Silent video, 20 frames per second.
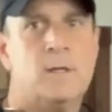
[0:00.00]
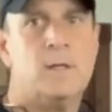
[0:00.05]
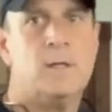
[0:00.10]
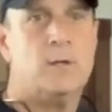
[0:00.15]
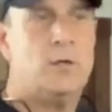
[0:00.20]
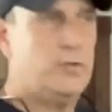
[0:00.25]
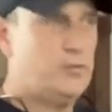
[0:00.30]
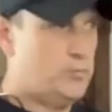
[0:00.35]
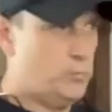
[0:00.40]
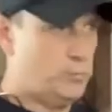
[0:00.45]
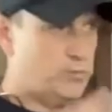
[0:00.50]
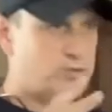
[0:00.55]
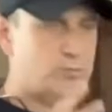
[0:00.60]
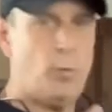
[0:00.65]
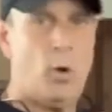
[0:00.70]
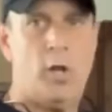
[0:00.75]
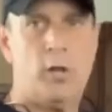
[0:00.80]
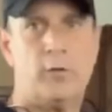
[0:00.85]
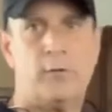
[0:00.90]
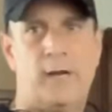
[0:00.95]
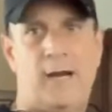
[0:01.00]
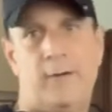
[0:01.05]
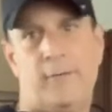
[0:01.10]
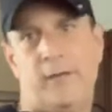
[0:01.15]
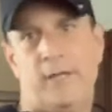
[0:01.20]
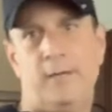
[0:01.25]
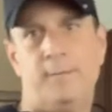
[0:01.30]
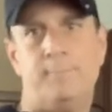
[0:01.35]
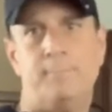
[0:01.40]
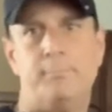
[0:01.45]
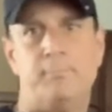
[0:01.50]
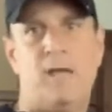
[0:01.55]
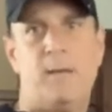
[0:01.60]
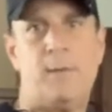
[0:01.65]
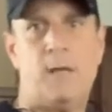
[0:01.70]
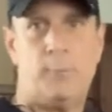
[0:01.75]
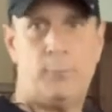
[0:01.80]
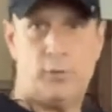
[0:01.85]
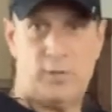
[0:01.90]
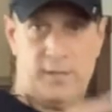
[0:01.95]
into a smaller area. Maybe
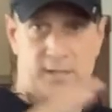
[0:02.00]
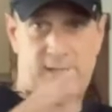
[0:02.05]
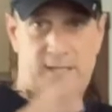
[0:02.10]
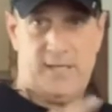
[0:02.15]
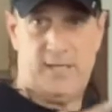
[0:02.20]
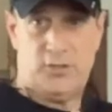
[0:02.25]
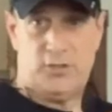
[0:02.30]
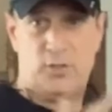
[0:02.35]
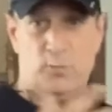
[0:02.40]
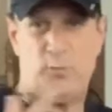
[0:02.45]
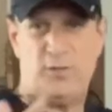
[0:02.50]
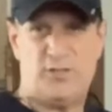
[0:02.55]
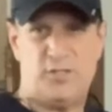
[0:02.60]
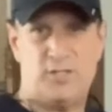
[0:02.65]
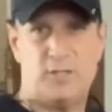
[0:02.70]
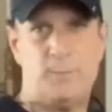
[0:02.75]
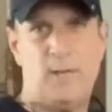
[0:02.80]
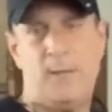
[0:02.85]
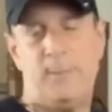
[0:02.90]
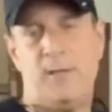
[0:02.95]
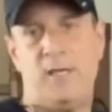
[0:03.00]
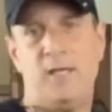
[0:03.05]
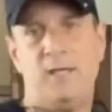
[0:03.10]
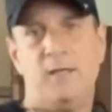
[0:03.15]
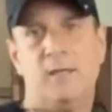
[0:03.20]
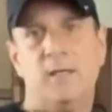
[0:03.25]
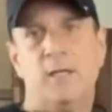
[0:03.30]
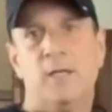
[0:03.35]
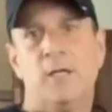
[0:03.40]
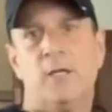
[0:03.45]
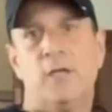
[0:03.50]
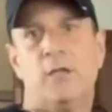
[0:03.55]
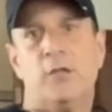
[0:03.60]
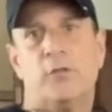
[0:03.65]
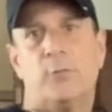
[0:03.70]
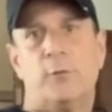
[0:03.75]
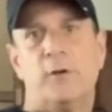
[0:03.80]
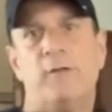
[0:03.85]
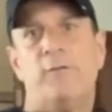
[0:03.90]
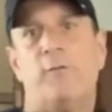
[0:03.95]
I'll put it in the kitchen, which is maybe
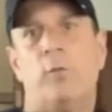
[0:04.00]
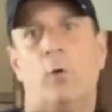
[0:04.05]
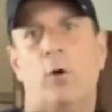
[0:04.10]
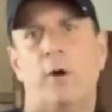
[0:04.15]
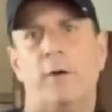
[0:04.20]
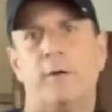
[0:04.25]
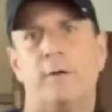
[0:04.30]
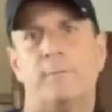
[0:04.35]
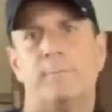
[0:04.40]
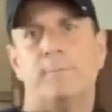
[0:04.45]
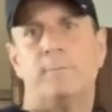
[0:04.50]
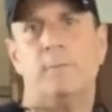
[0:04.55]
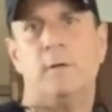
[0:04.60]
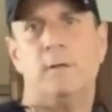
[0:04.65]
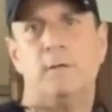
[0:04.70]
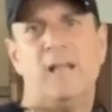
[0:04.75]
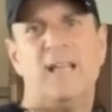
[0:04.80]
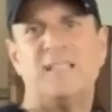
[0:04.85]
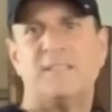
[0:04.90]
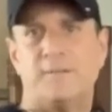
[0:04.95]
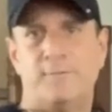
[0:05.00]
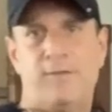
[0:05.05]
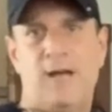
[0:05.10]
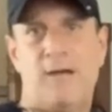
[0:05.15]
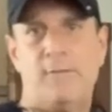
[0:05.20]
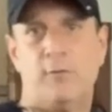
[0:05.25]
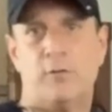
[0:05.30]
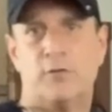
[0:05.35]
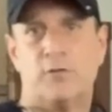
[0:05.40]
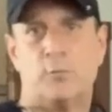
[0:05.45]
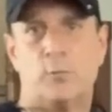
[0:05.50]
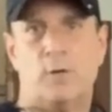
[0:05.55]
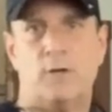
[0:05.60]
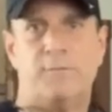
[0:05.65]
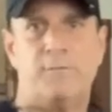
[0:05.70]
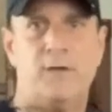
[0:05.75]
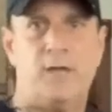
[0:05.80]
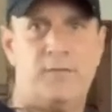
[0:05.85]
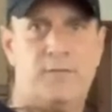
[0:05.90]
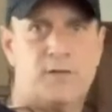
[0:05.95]
300, 400, less than 500 square
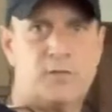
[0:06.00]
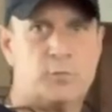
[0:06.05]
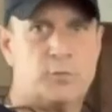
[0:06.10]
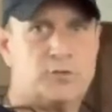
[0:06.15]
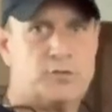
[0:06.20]
feet. This one's